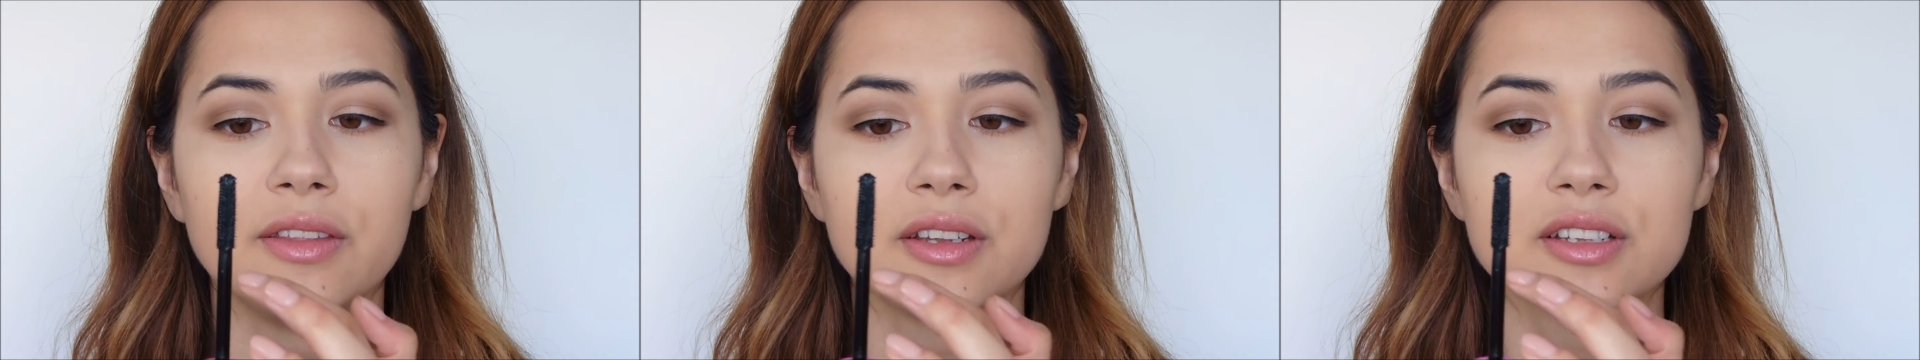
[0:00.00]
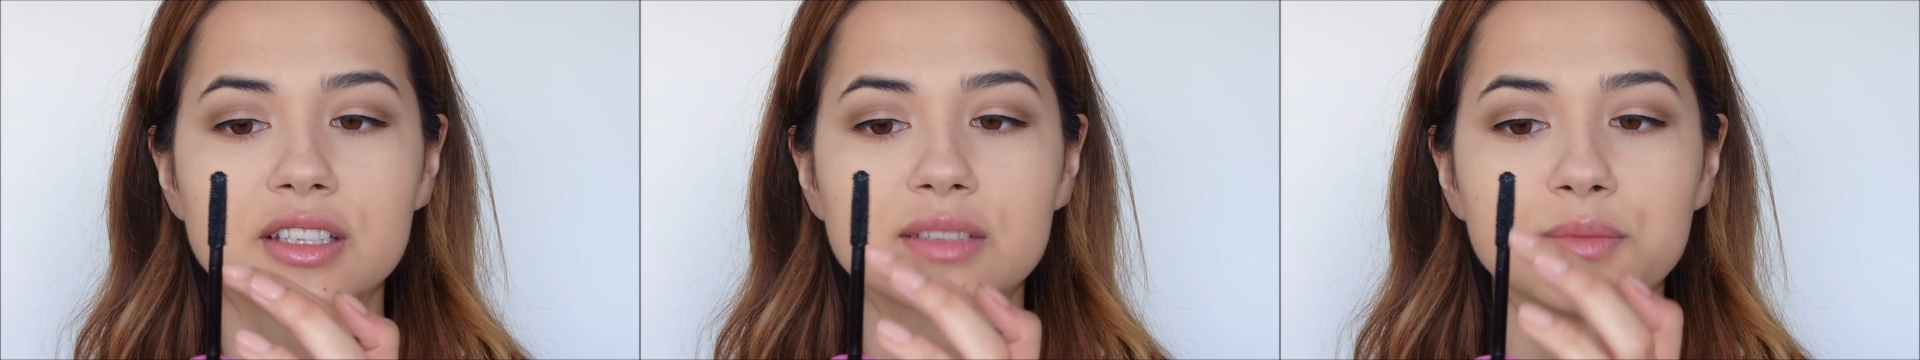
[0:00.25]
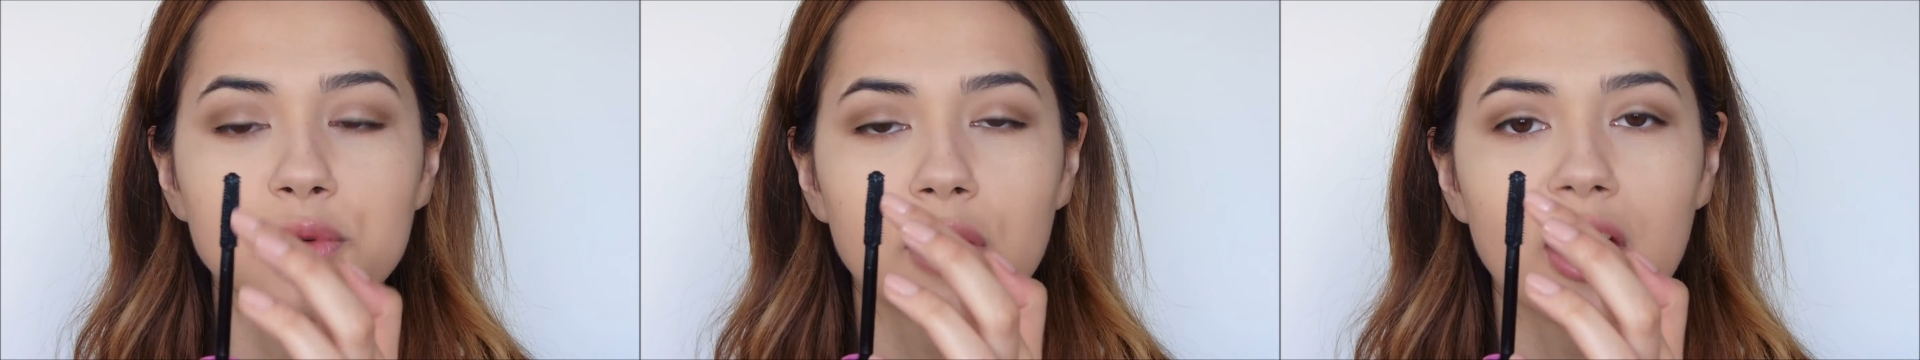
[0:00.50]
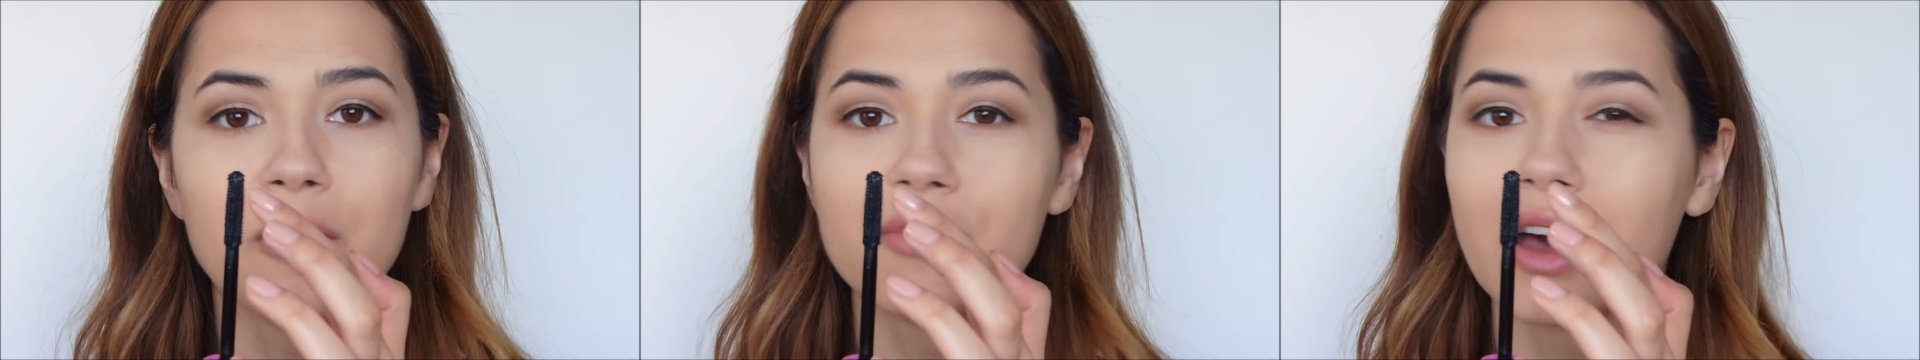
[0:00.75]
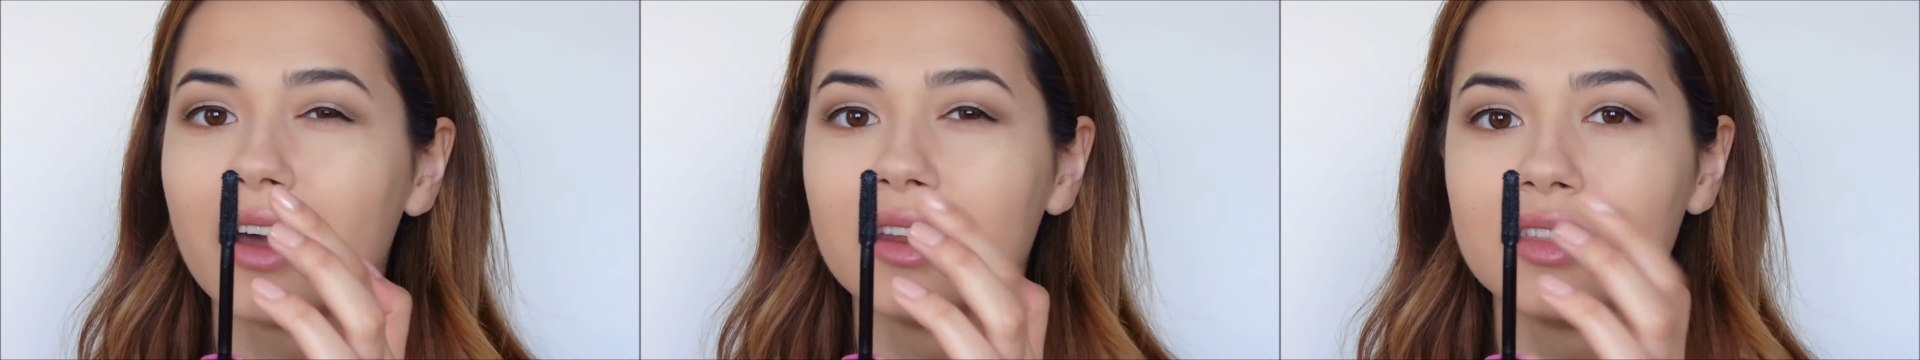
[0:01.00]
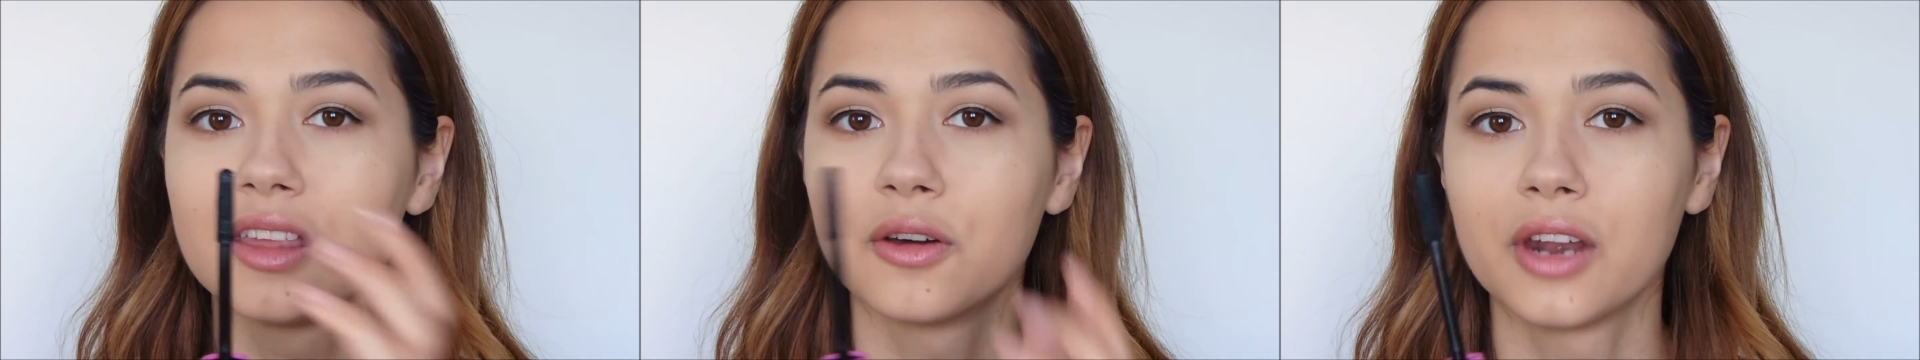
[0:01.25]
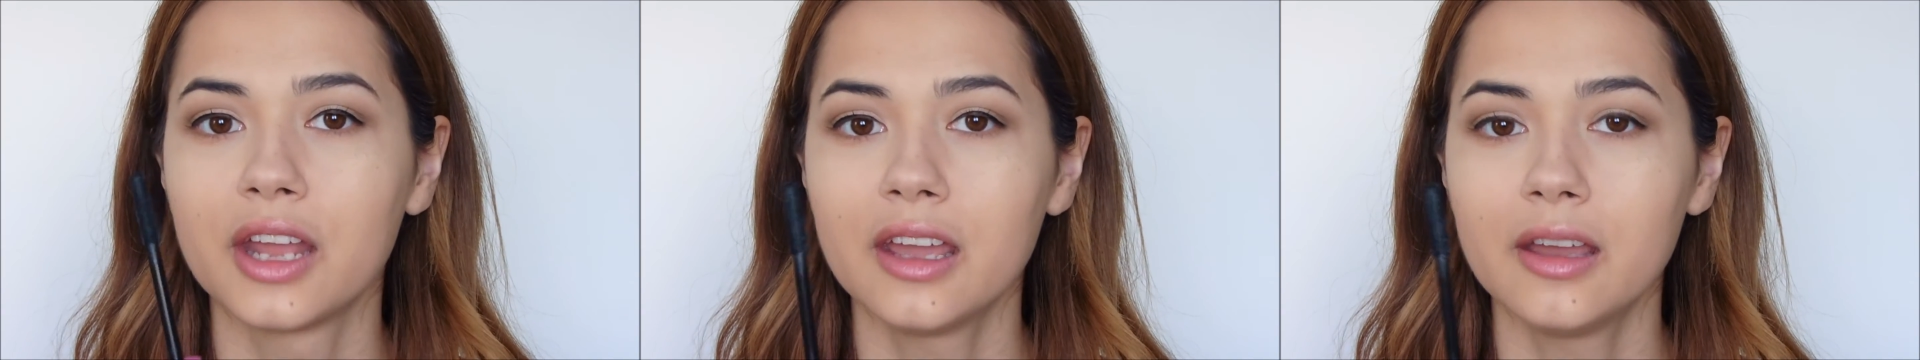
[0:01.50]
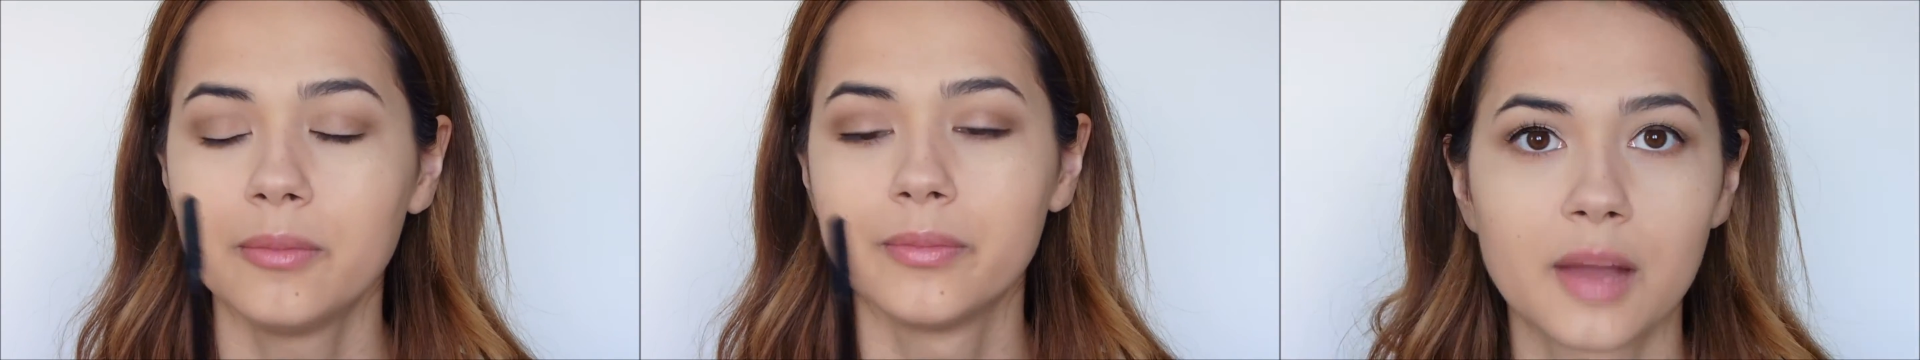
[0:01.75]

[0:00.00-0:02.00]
then a small line without anything on it.